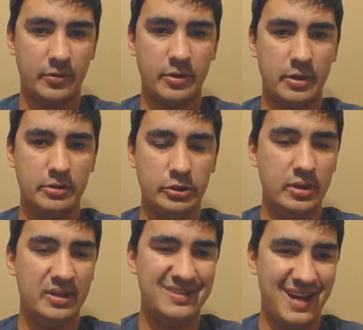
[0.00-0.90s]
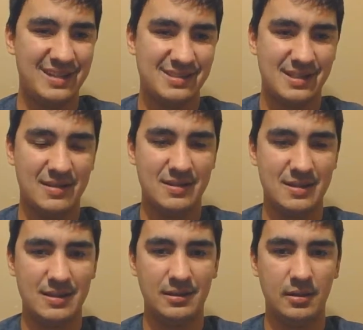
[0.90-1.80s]
the unit test at
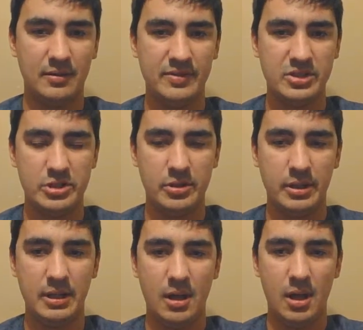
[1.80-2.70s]
the end of each unit,